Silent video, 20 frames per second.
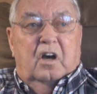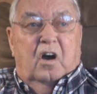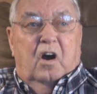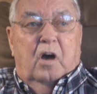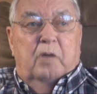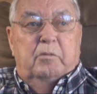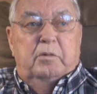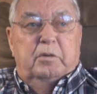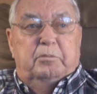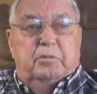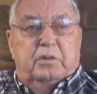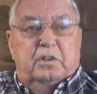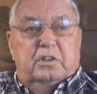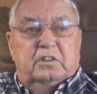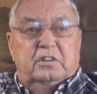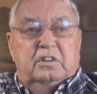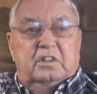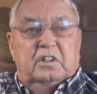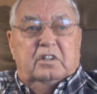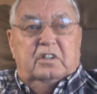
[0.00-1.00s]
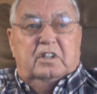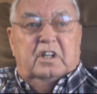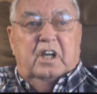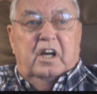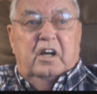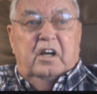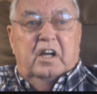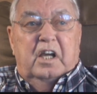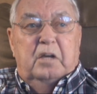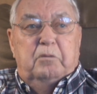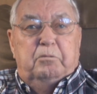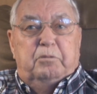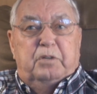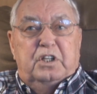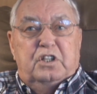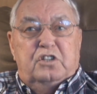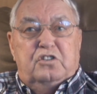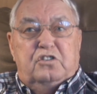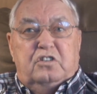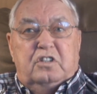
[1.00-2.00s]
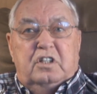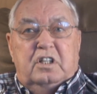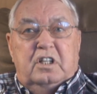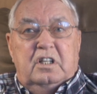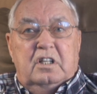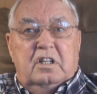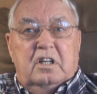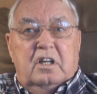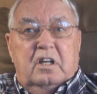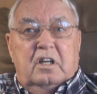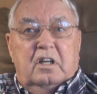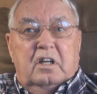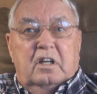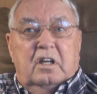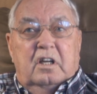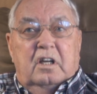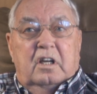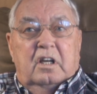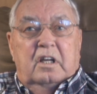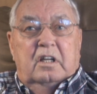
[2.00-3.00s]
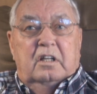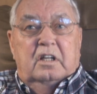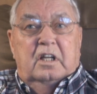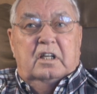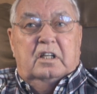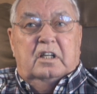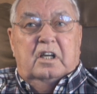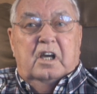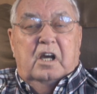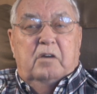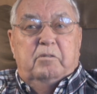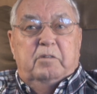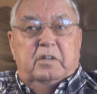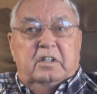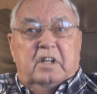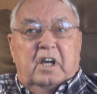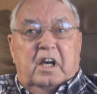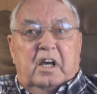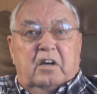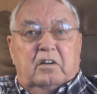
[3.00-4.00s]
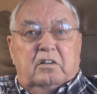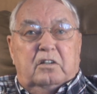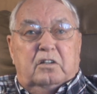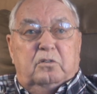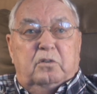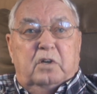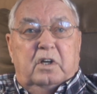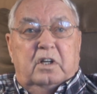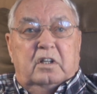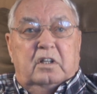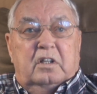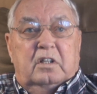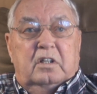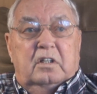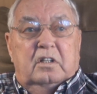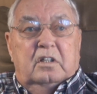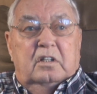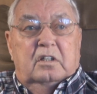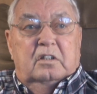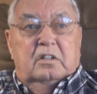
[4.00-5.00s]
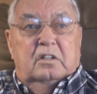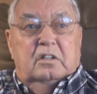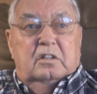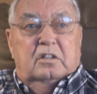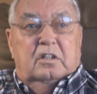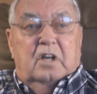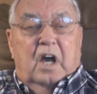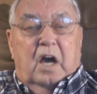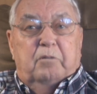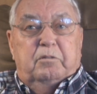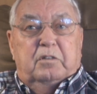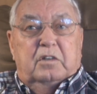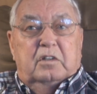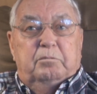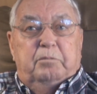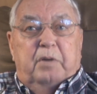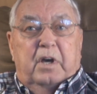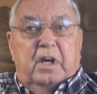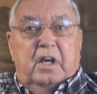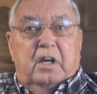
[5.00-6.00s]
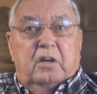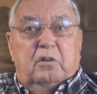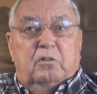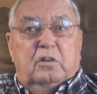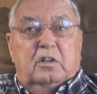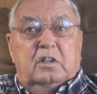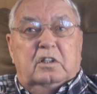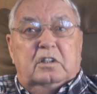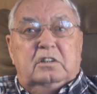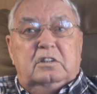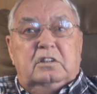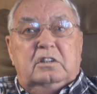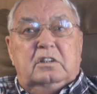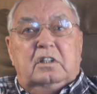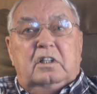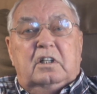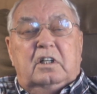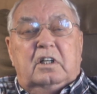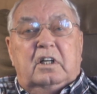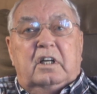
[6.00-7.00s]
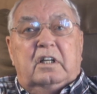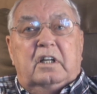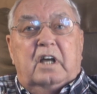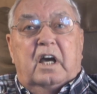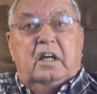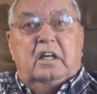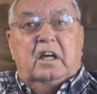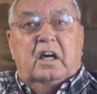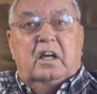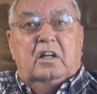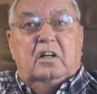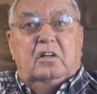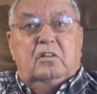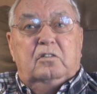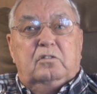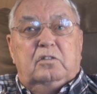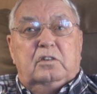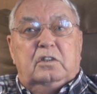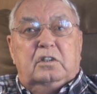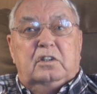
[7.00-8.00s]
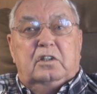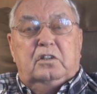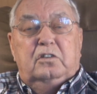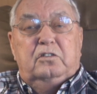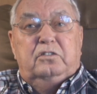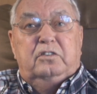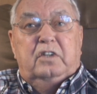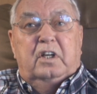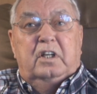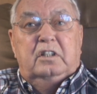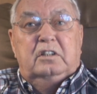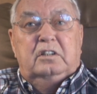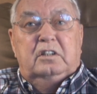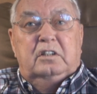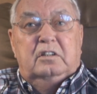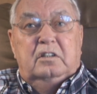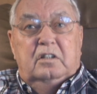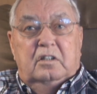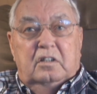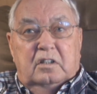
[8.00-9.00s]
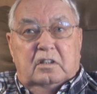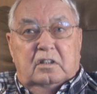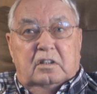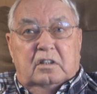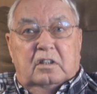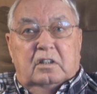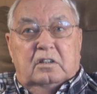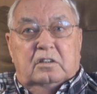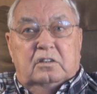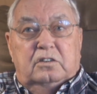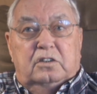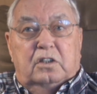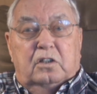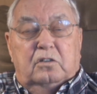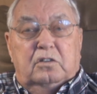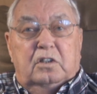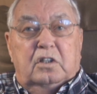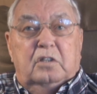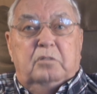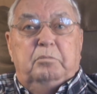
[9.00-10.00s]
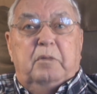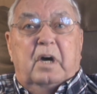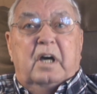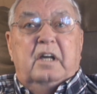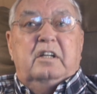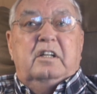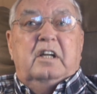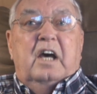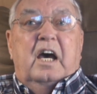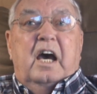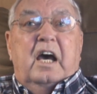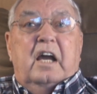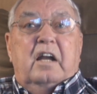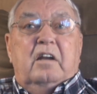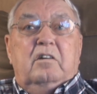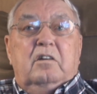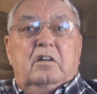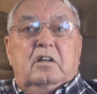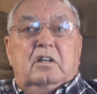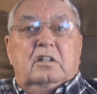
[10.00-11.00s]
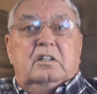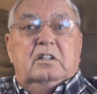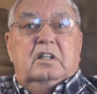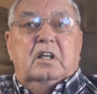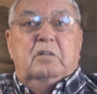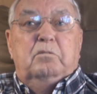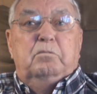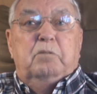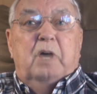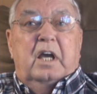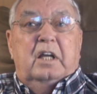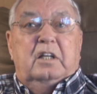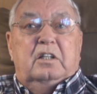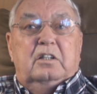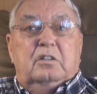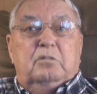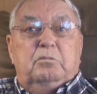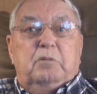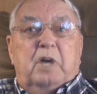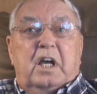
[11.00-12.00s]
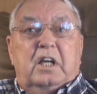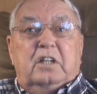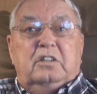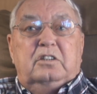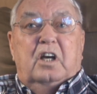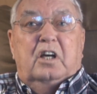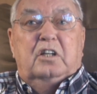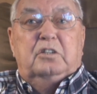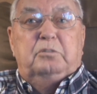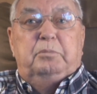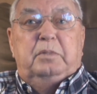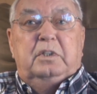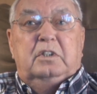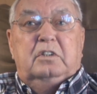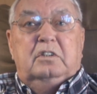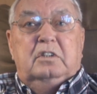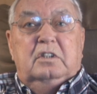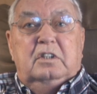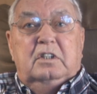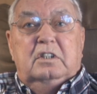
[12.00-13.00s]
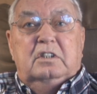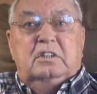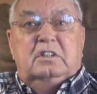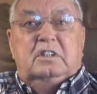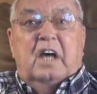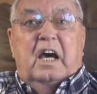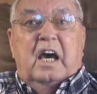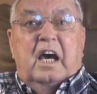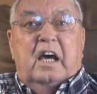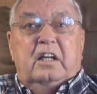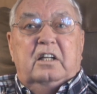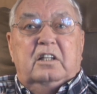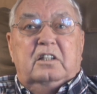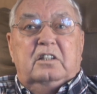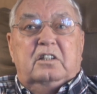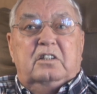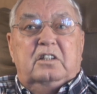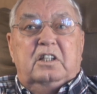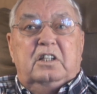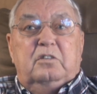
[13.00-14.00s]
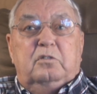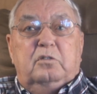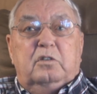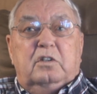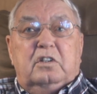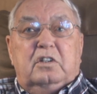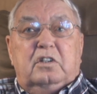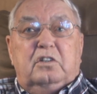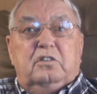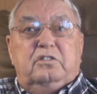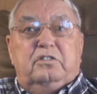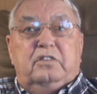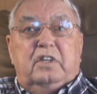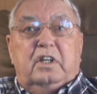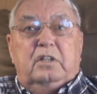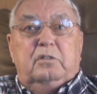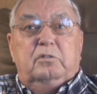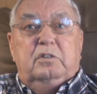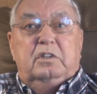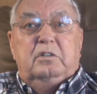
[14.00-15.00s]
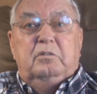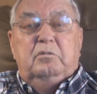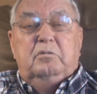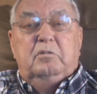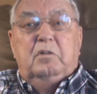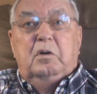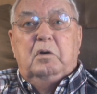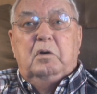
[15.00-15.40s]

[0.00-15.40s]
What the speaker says: Army personnel carrier, APC, and they carried me down to where the competent pad was, and I got on one of those things, and sure enough about died getting back to the MASH hospital, tied underneath one of those things with it